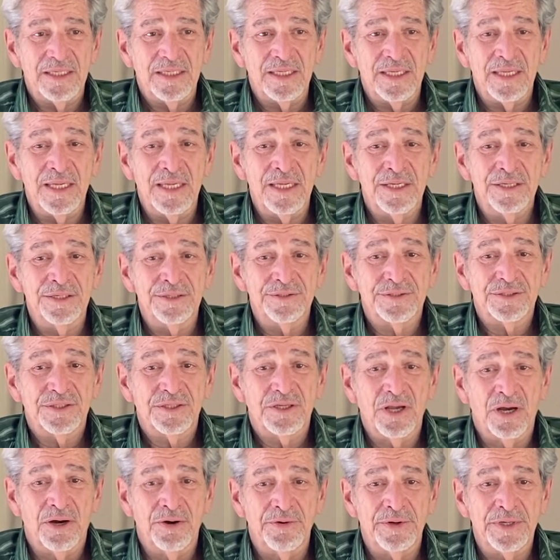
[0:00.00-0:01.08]
is
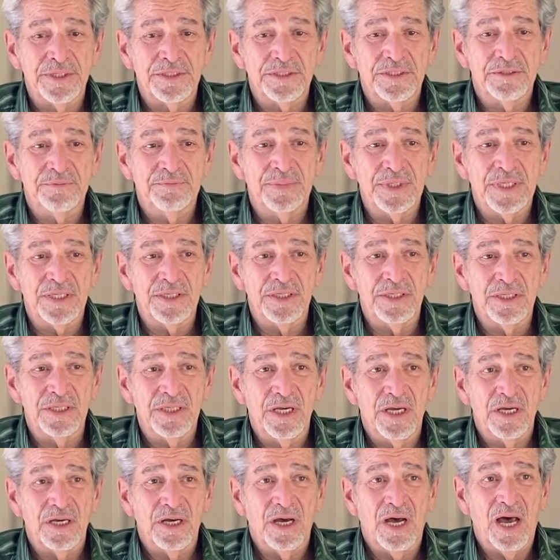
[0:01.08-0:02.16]
going to be
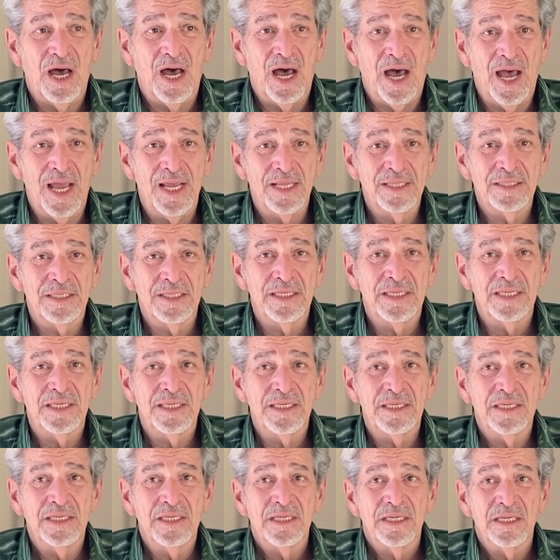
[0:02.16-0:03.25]
highly